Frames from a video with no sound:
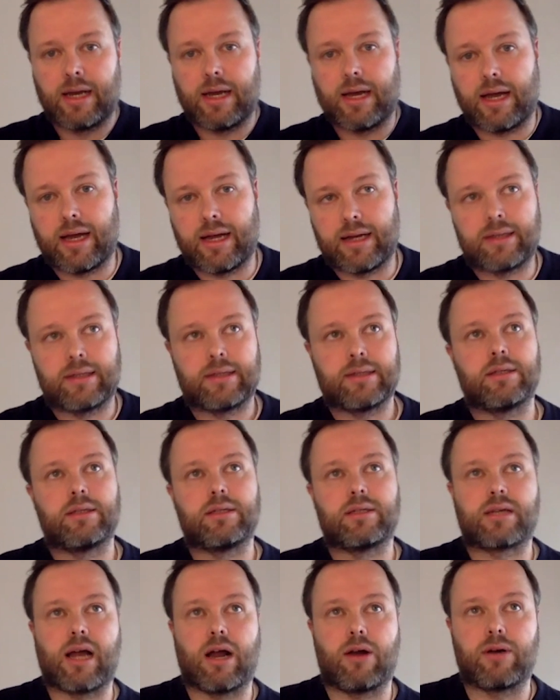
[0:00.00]
And
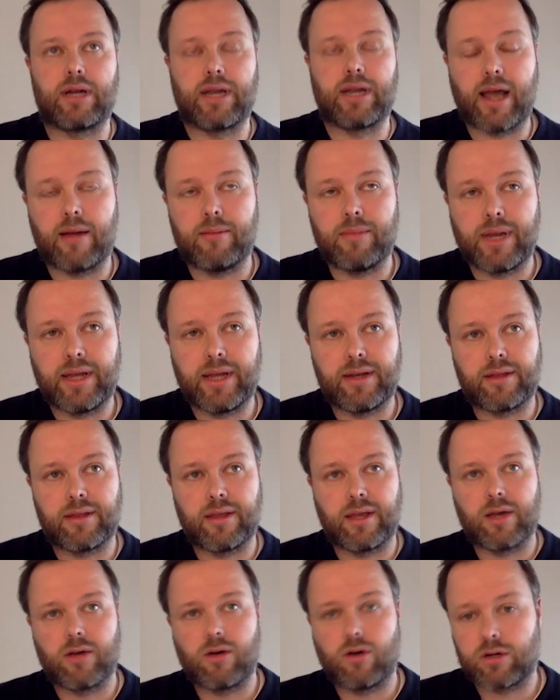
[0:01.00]
currently, I'm leading
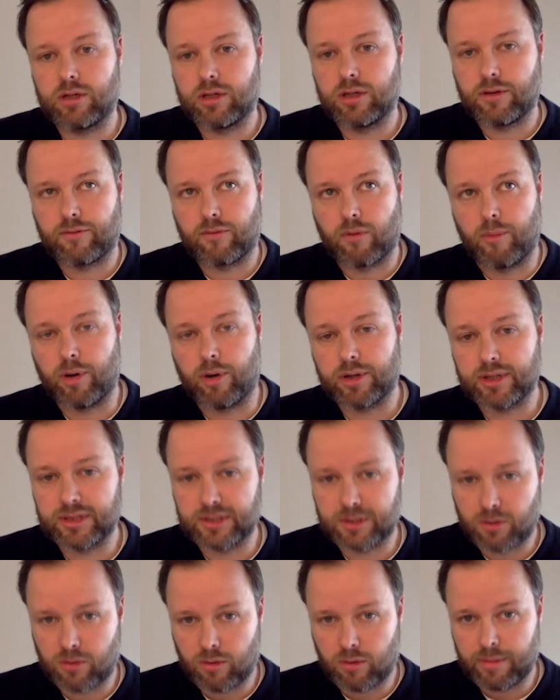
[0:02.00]
the cognitive
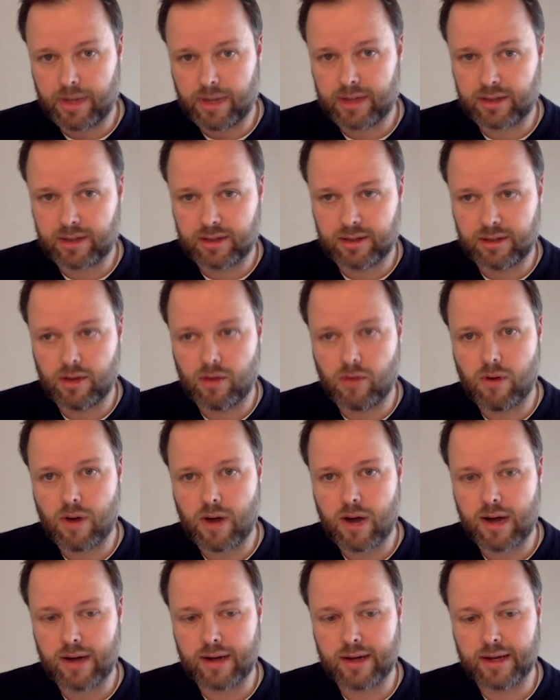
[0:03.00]
robotics group at the
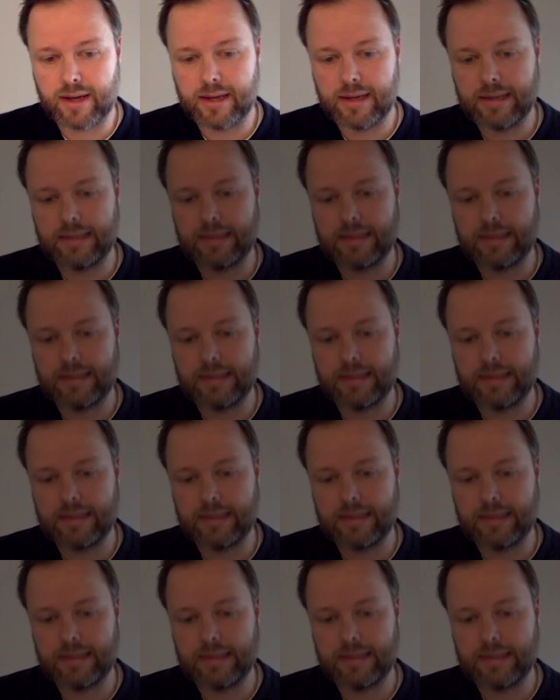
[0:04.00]
OI.